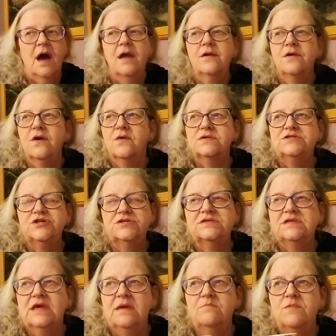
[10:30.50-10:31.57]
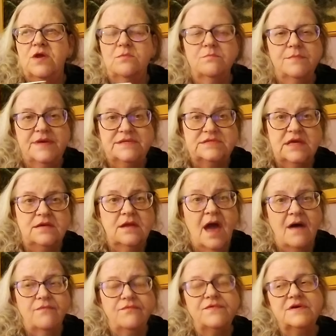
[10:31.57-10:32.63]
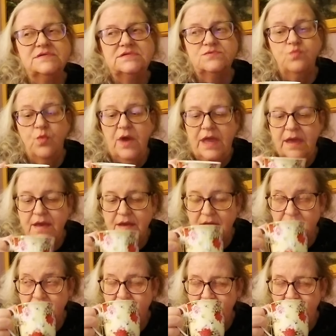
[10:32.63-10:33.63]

I don't know, it just seemed busy. Now, this week,